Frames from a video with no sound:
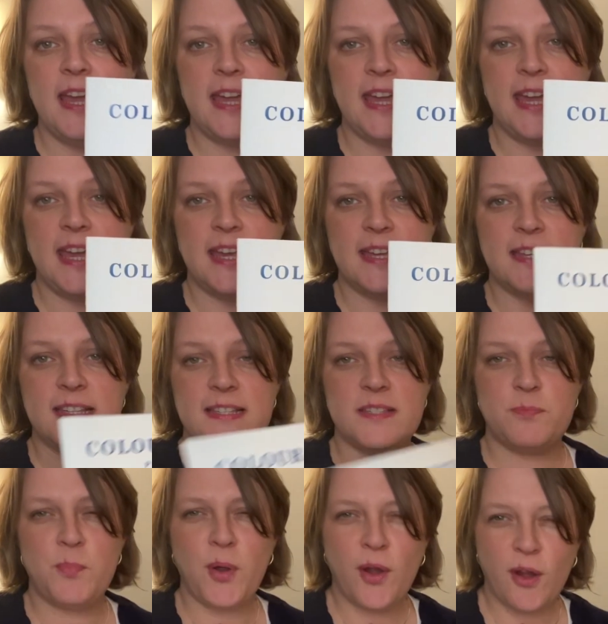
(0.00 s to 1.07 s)

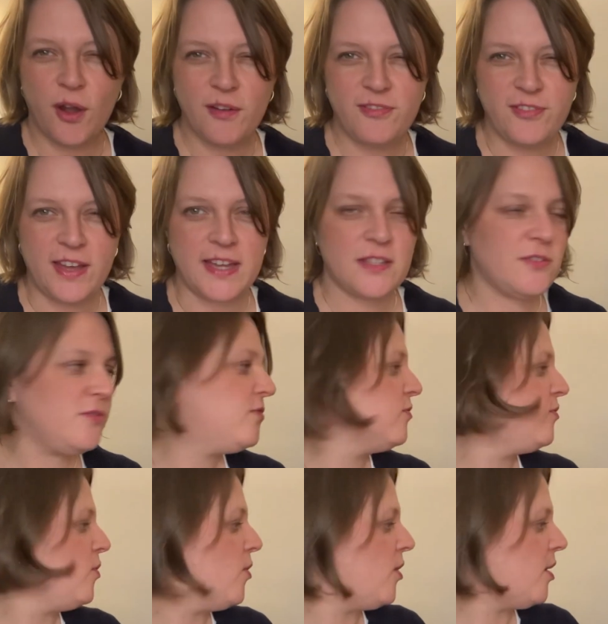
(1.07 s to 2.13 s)
is perfect
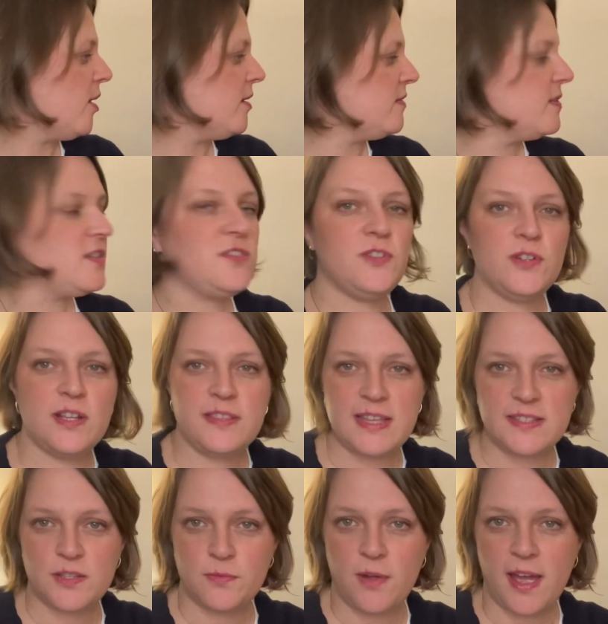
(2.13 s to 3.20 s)
for the student
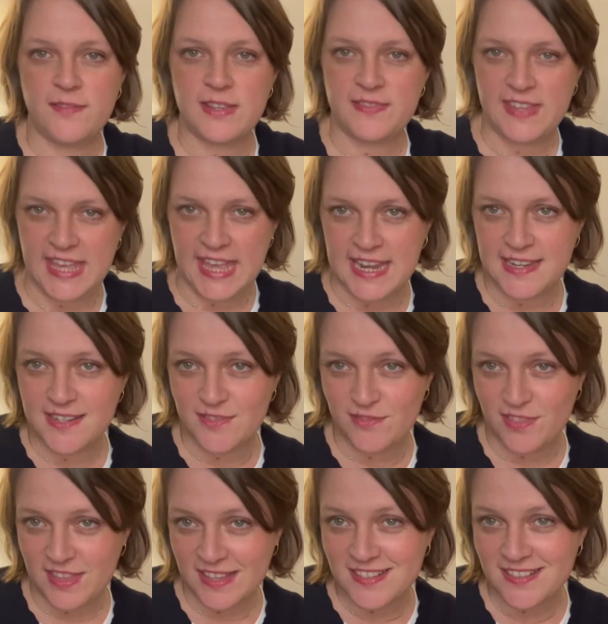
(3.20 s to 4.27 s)
that's arrived at the end
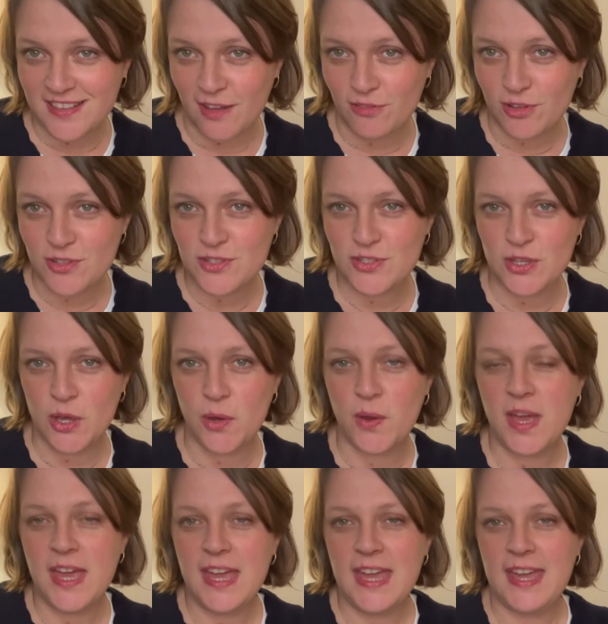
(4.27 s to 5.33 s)
of this level. So
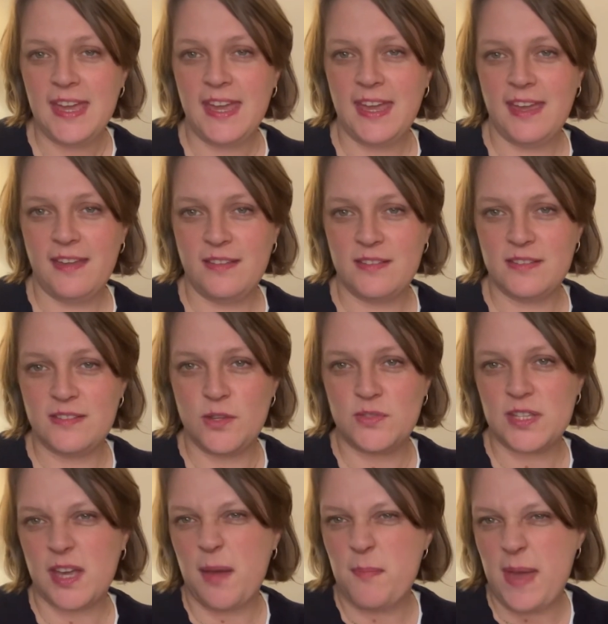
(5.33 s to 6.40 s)

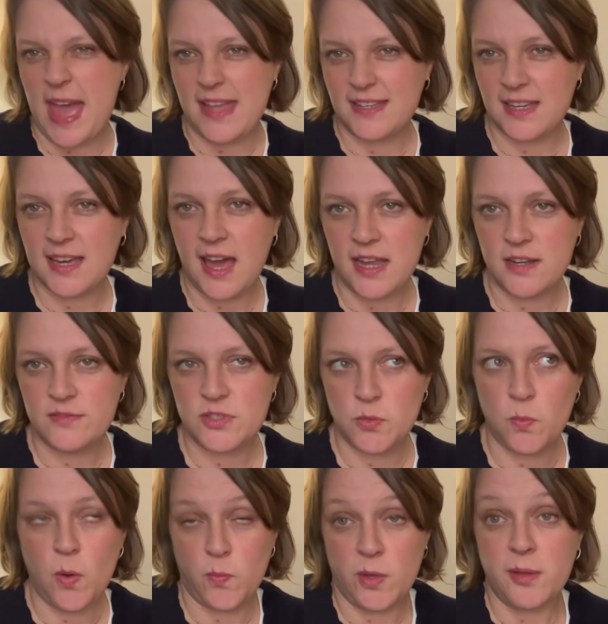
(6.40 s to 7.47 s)
it's a companion kind of to
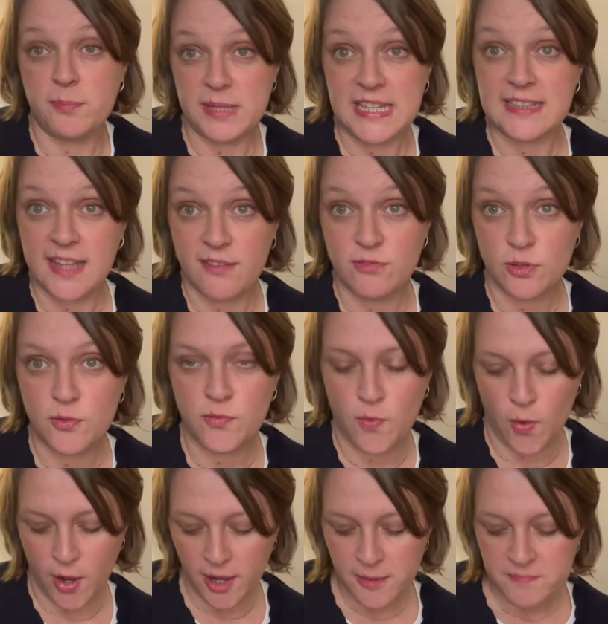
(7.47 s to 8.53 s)
what will be level
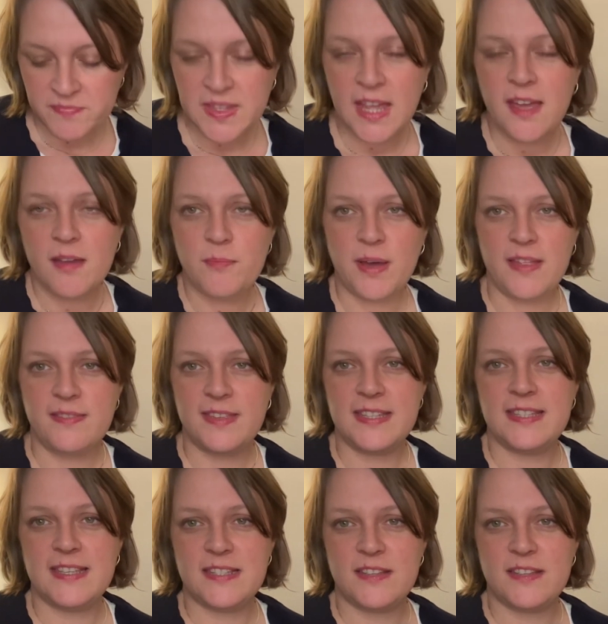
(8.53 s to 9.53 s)
4, but this is